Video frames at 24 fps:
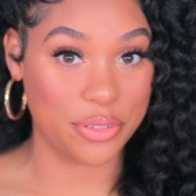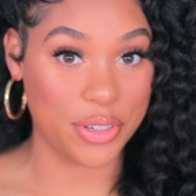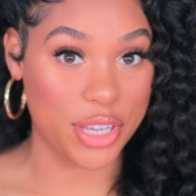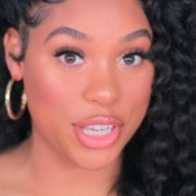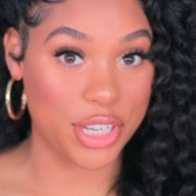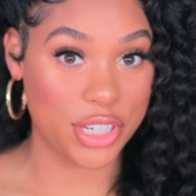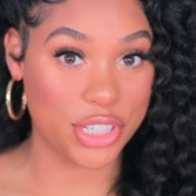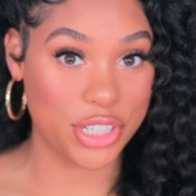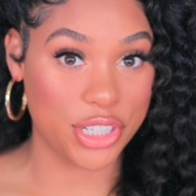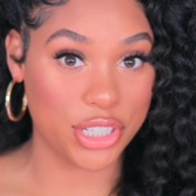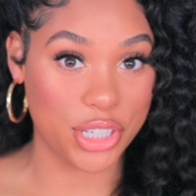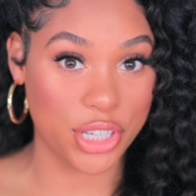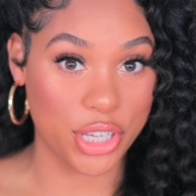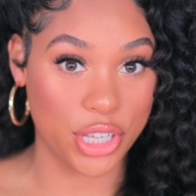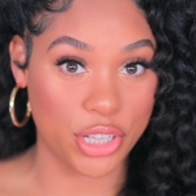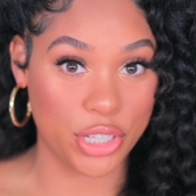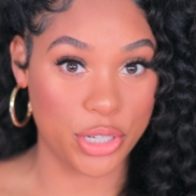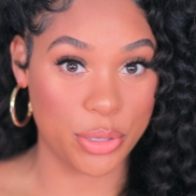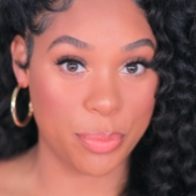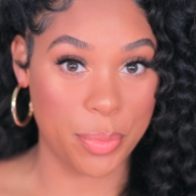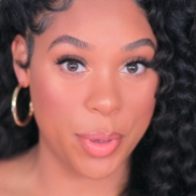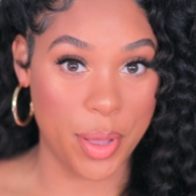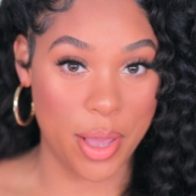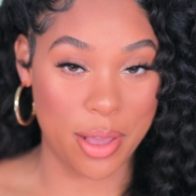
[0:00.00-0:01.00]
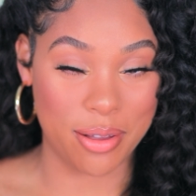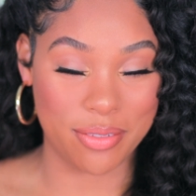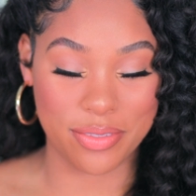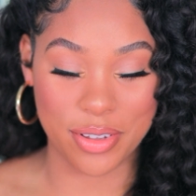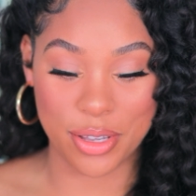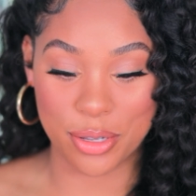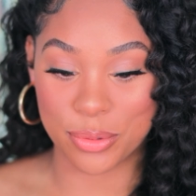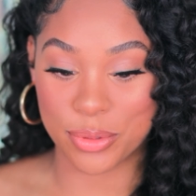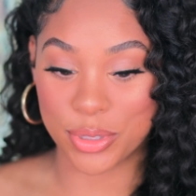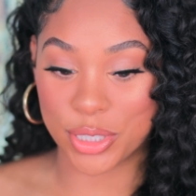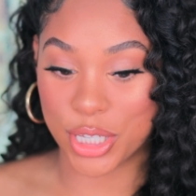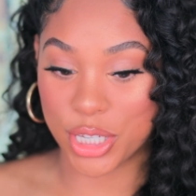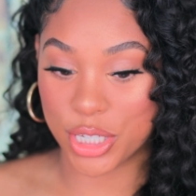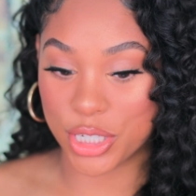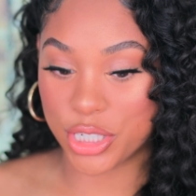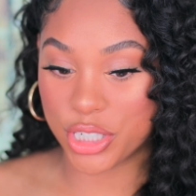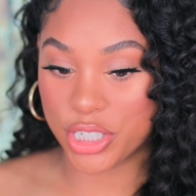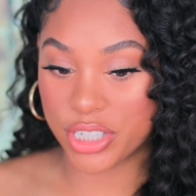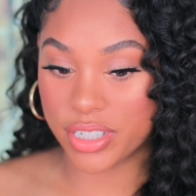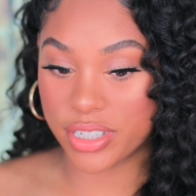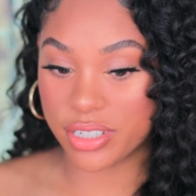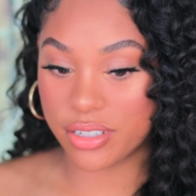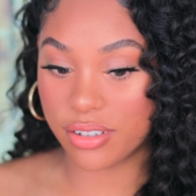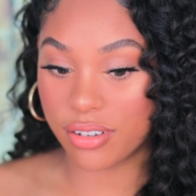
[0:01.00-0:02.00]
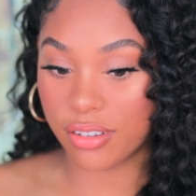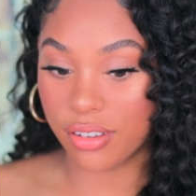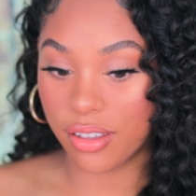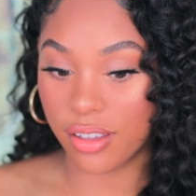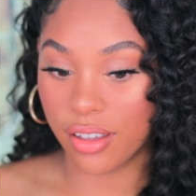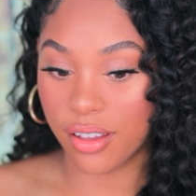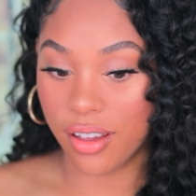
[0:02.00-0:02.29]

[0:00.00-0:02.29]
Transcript: Fresh Colourpop foundation.